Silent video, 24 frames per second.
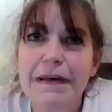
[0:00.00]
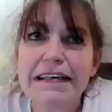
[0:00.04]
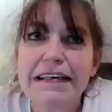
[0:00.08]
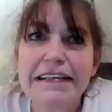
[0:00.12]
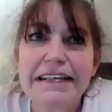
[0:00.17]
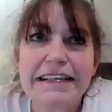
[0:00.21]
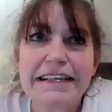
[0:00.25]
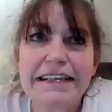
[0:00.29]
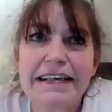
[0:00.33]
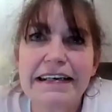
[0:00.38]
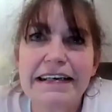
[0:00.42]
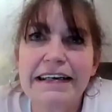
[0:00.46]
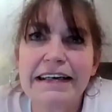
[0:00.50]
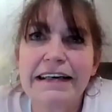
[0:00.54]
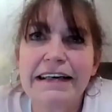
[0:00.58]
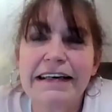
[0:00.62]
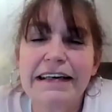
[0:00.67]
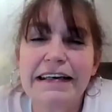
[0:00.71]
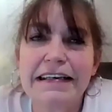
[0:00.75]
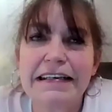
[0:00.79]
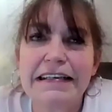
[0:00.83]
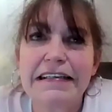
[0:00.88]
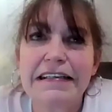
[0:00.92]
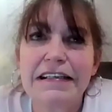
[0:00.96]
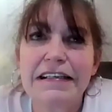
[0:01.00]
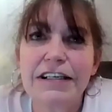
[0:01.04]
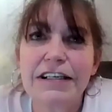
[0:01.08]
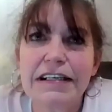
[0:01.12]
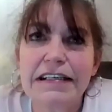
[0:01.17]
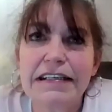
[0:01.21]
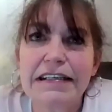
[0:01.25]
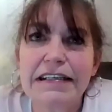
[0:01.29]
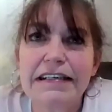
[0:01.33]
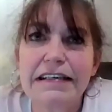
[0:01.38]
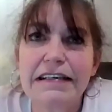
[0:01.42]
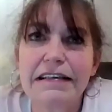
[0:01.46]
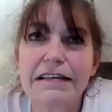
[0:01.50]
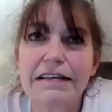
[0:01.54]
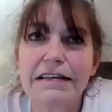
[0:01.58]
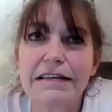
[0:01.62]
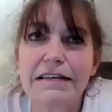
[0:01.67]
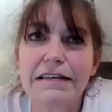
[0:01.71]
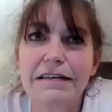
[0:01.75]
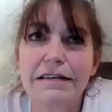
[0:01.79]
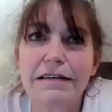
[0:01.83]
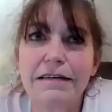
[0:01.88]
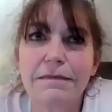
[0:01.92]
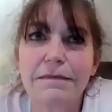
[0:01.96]
biggest thing is just
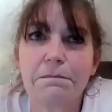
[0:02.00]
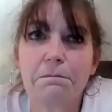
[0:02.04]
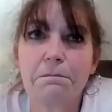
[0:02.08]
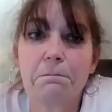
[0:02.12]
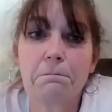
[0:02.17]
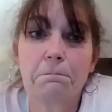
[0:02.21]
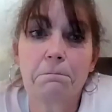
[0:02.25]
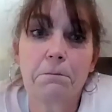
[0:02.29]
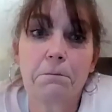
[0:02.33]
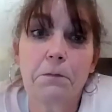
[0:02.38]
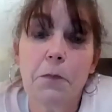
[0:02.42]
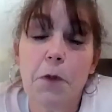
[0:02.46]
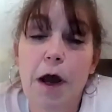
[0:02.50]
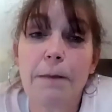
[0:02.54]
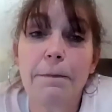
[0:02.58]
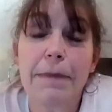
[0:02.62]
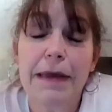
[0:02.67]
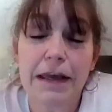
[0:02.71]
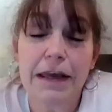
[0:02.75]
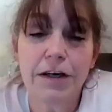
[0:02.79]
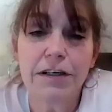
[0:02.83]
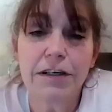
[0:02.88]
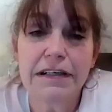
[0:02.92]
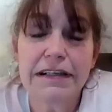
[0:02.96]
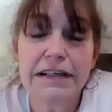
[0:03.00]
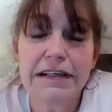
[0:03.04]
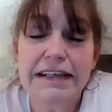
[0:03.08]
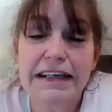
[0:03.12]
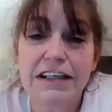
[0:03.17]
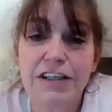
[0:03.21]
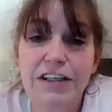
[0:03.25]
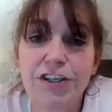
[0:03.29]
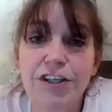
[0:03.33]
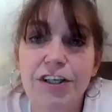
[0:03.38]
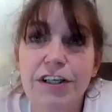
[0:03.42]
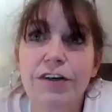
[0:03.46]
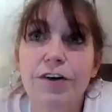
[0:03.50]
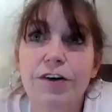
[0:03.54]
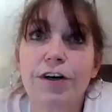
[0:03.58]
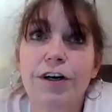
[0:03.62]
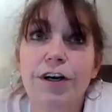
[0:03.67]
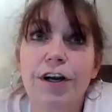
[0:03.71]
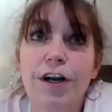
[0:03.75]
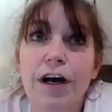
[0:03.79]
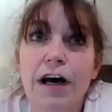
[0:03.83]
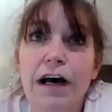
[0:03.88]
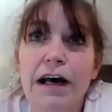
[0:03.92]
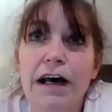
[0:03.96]
not paying good attention or
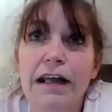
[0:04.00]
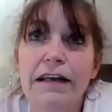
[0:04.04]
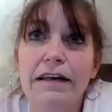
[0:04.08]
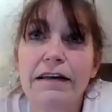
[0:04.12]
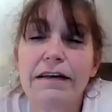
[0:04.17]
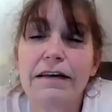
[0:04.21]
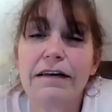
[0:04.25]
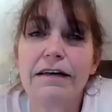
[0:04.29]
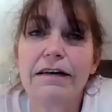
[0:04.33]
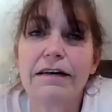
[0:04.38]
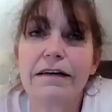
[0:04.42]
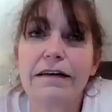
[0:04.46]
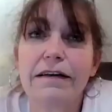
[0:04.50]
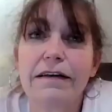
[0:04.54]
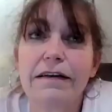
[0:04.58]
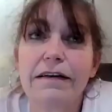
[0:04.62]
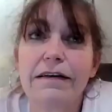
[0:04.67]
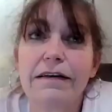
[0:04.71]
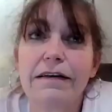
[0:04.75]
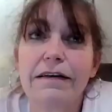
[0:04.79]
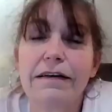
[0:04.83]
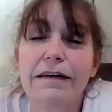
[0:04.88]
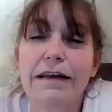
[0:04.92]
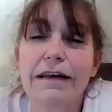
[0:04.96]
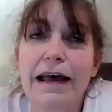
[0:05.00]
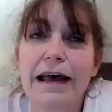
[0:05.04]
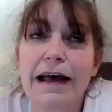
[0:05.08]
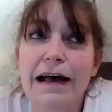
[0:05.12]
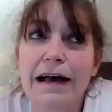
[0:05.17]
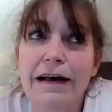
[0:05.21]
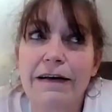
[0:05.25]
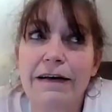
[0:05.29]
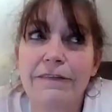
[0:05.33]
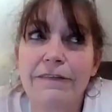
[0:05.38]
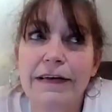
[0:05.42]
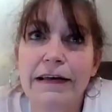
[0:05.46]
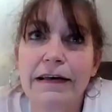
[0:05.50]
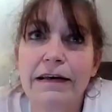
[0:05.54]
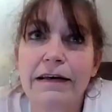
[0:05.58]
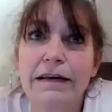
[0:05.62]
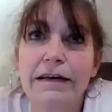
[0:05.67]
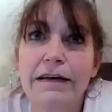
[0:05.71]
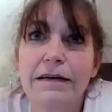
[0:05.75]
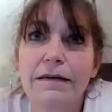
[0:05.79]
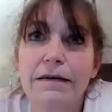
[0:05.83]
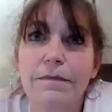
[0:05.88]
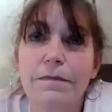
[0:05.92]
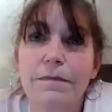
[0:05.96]
not
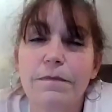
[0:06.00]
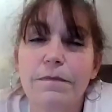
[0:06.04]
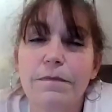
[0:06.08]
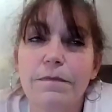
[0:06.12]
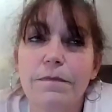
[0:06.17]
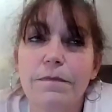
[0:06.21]
having